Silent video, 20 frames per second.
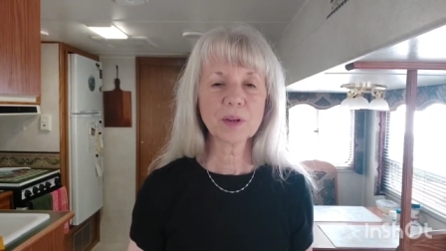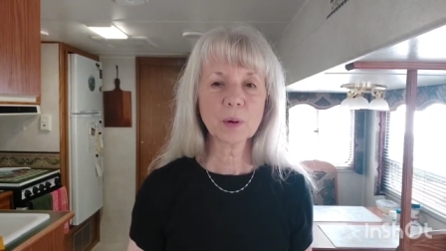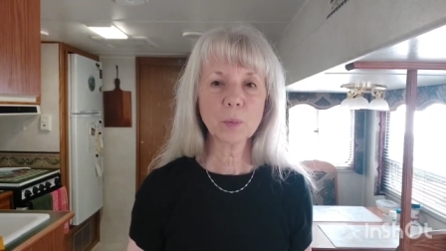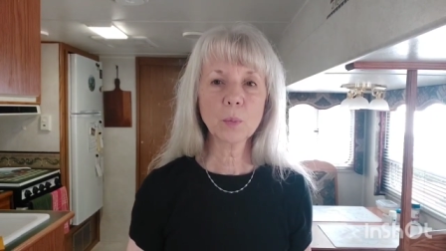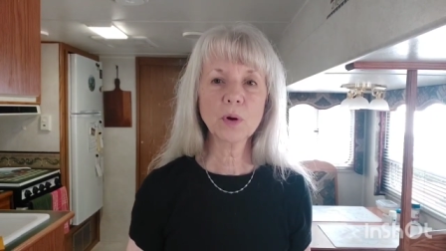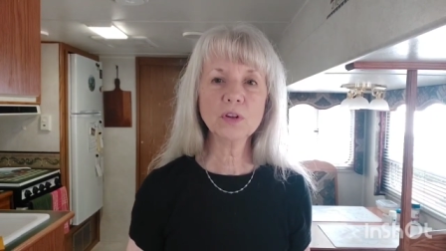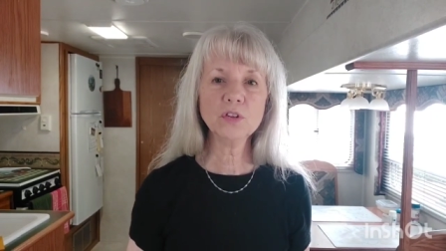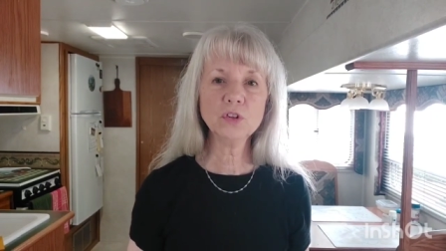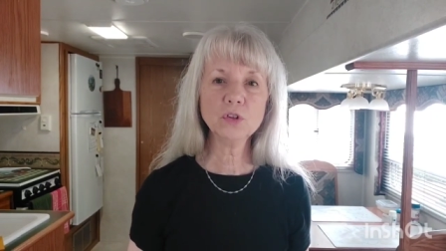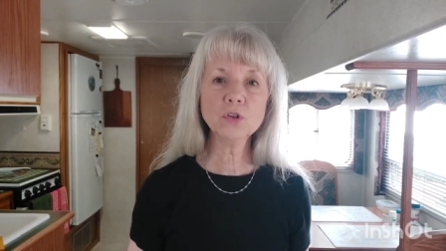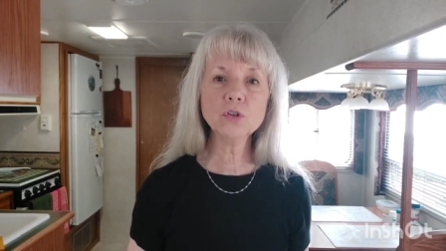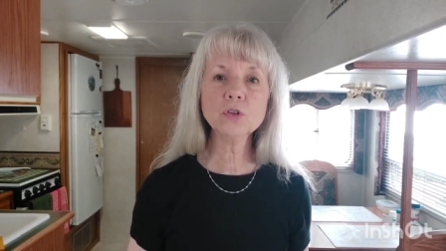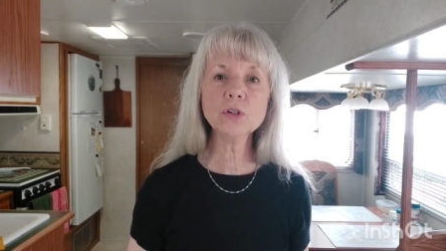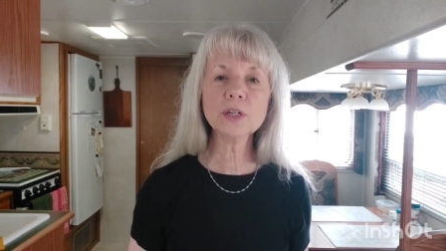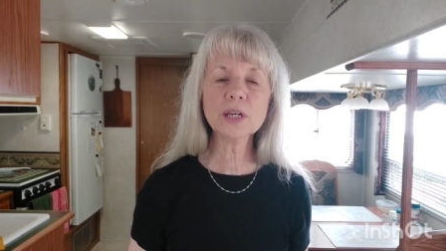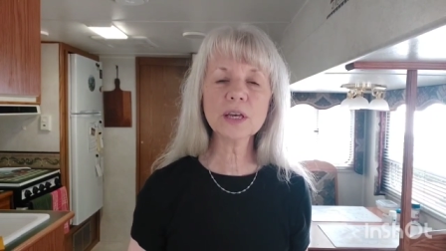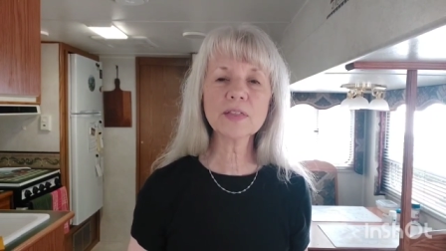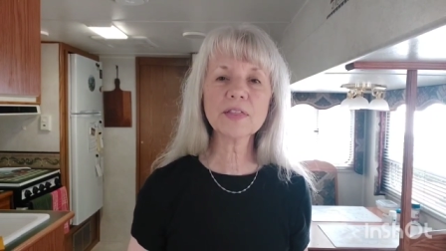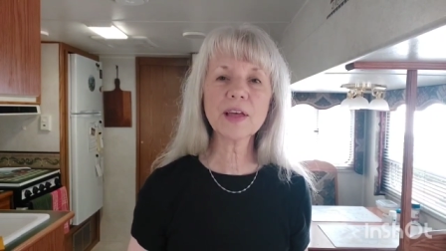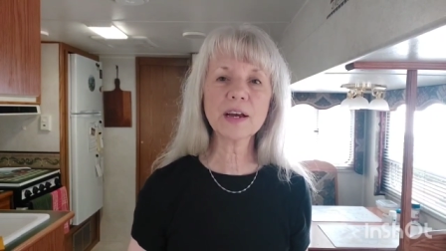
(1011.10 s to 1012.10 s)
when you
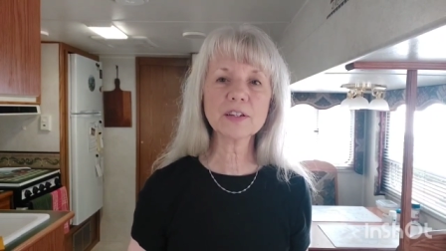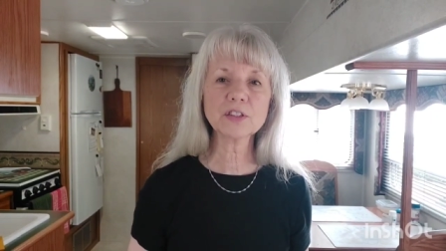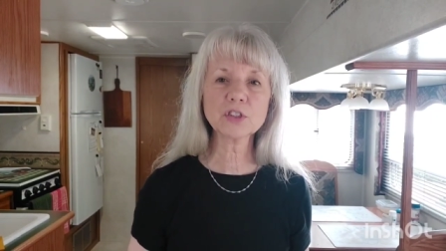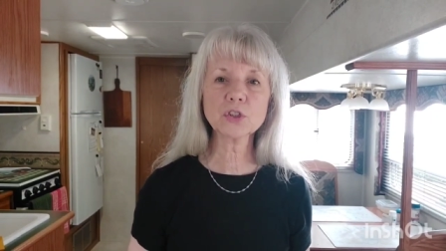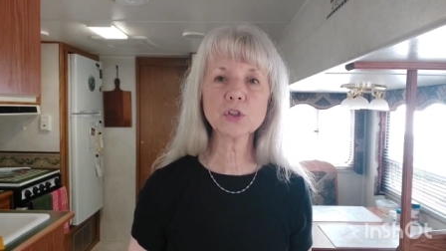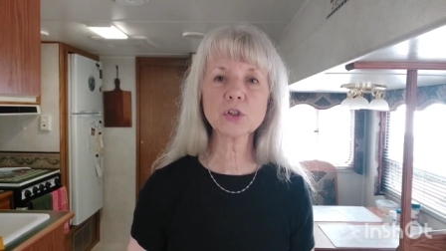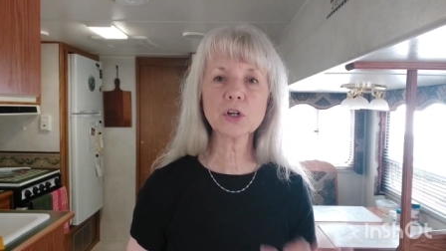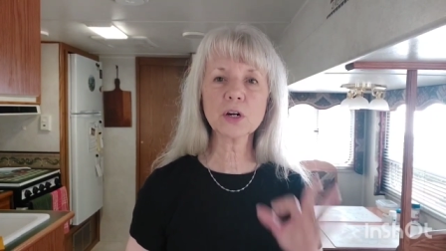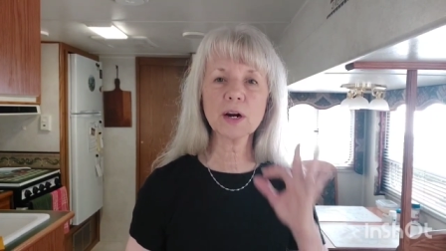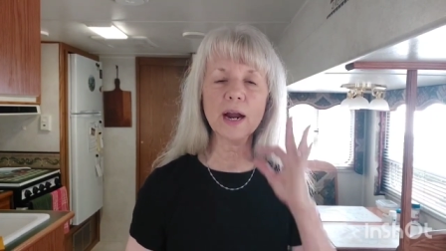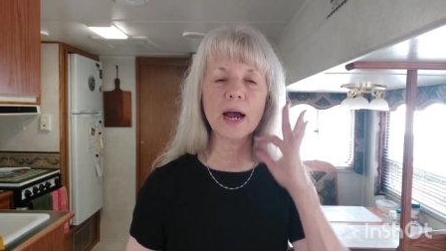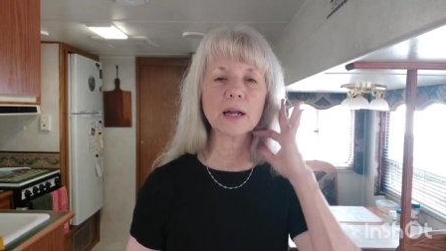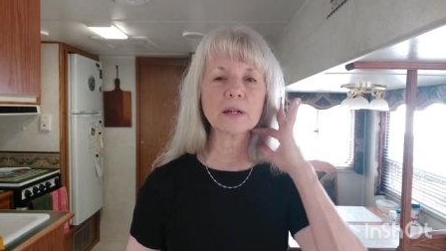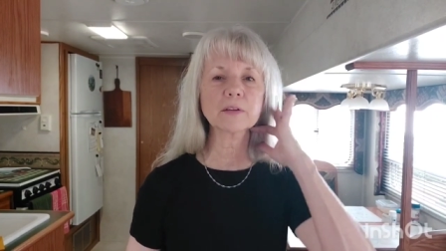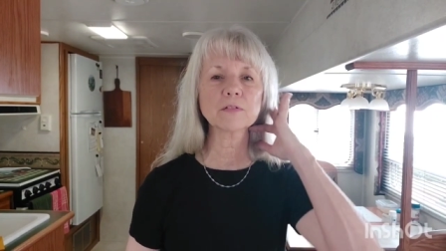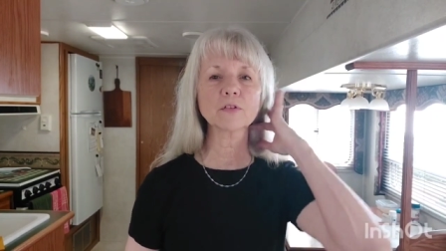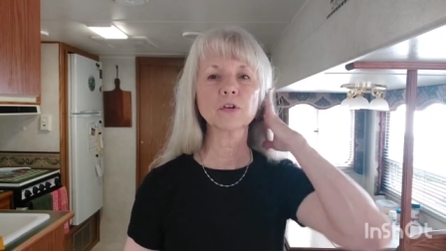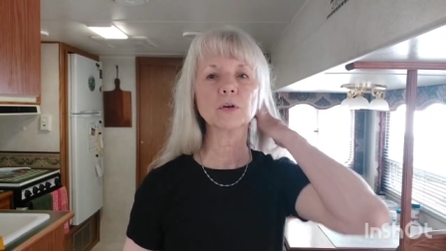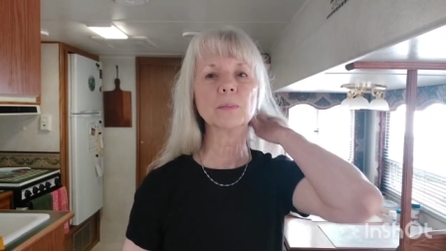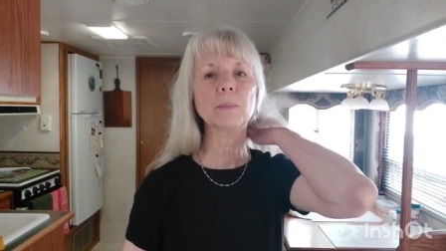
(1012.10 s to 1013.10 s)
get that sugar out
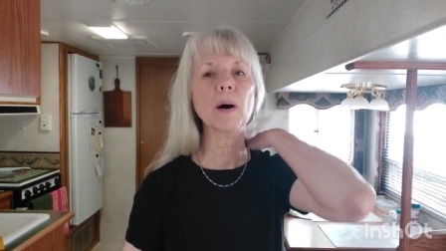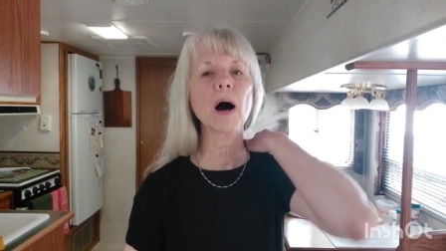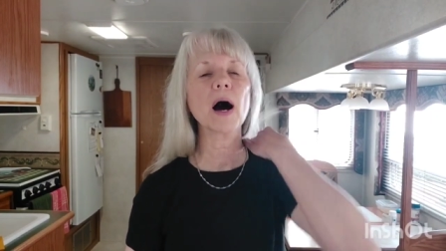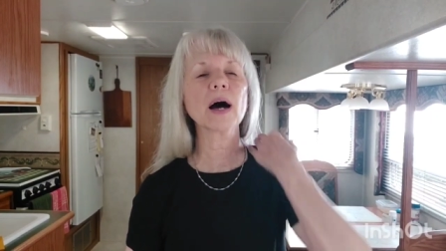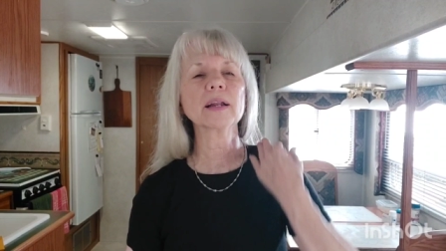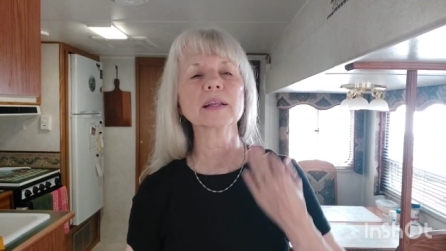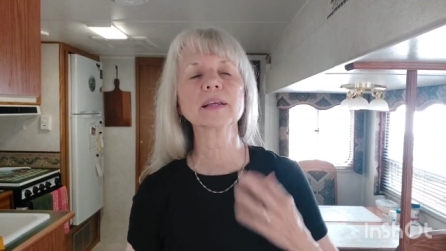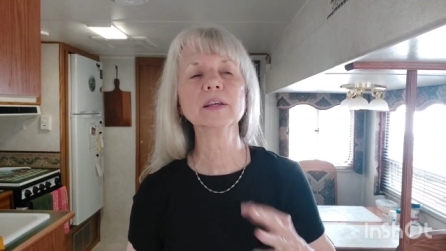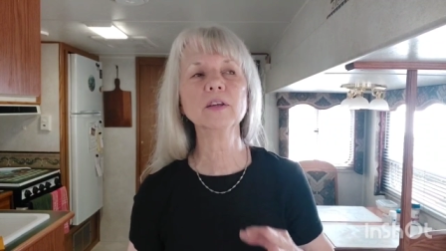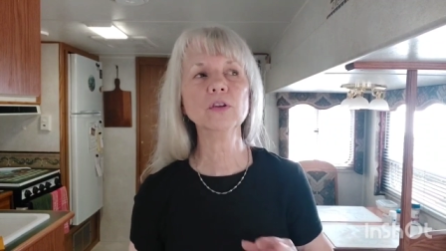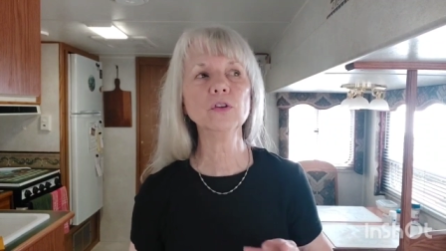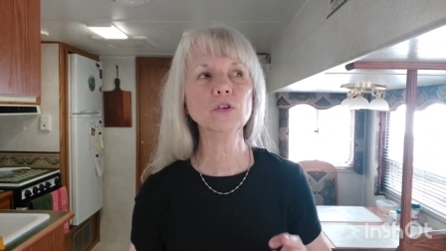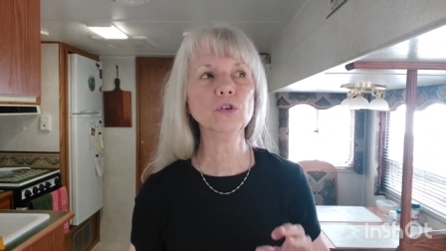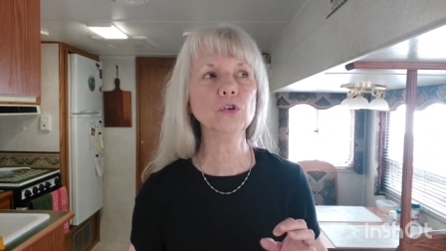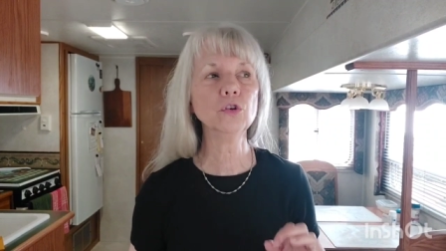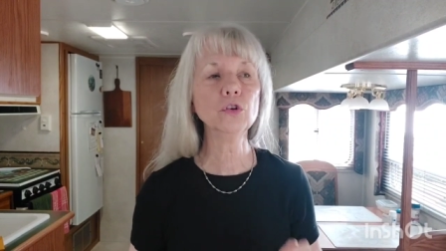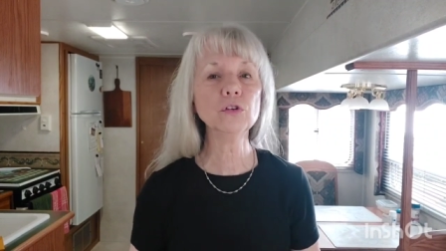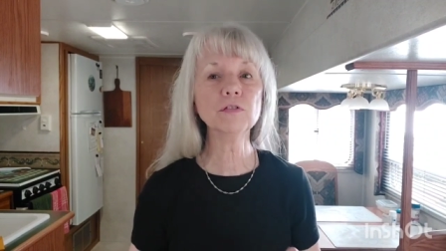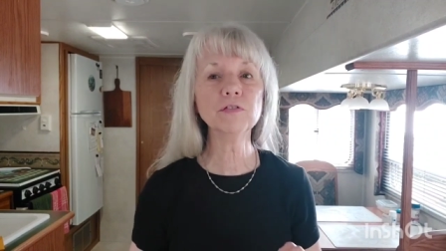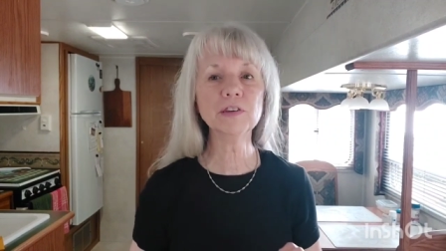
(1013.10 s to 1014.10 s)
of your body,
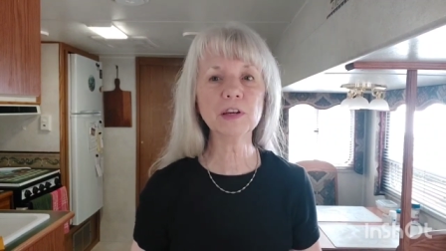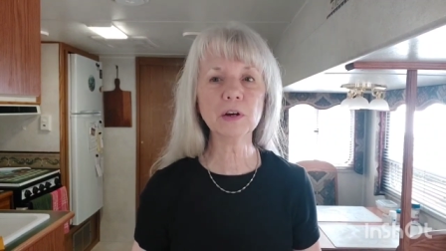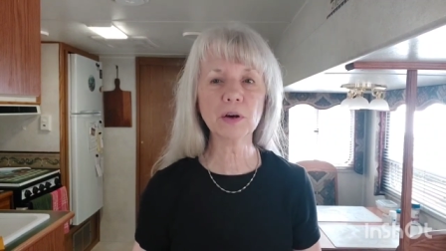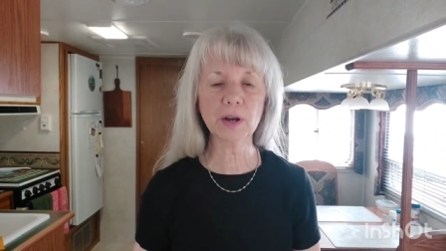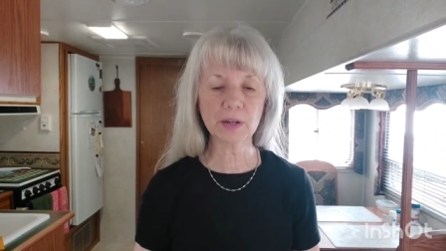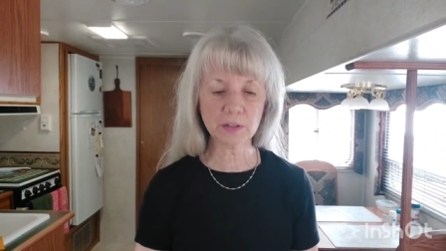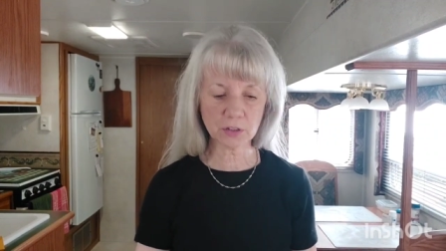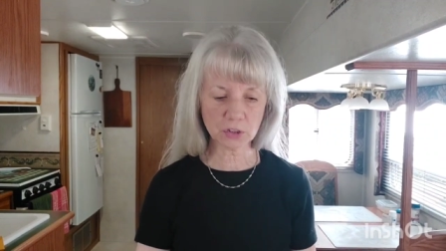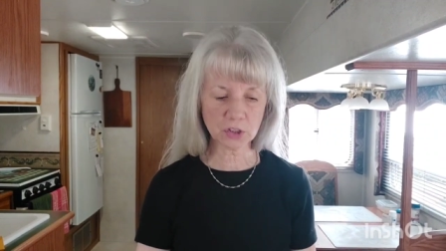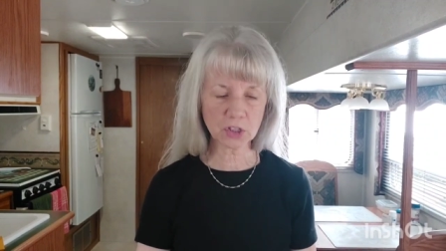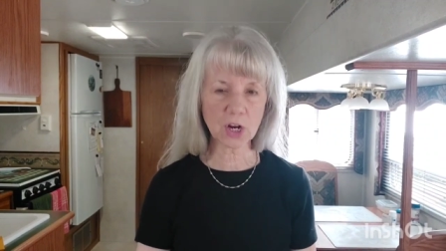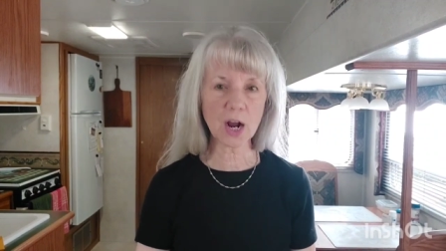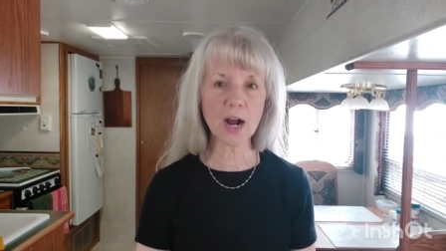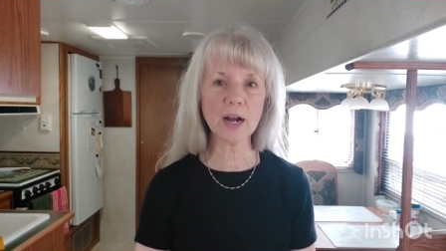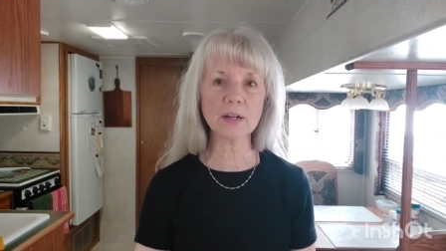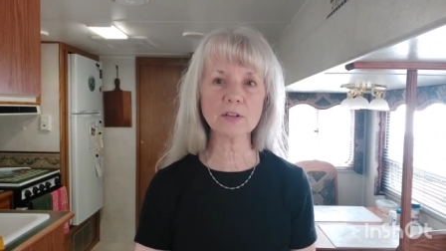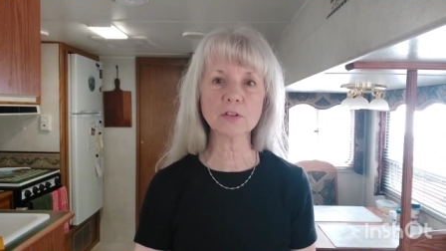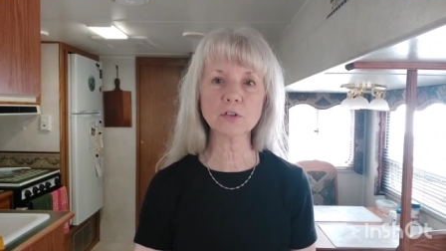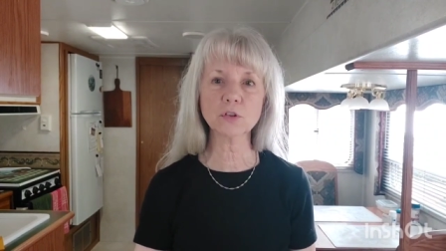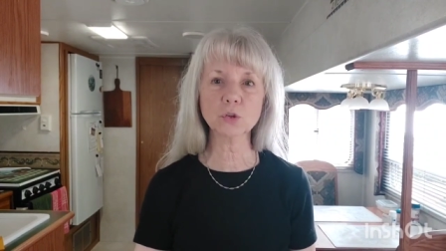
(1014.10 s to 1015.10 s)
you feel
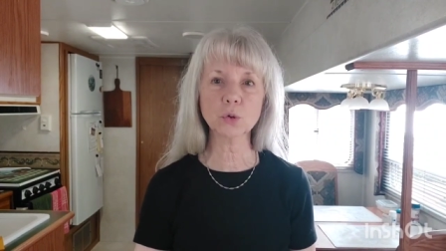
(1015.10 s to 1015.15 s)
energized.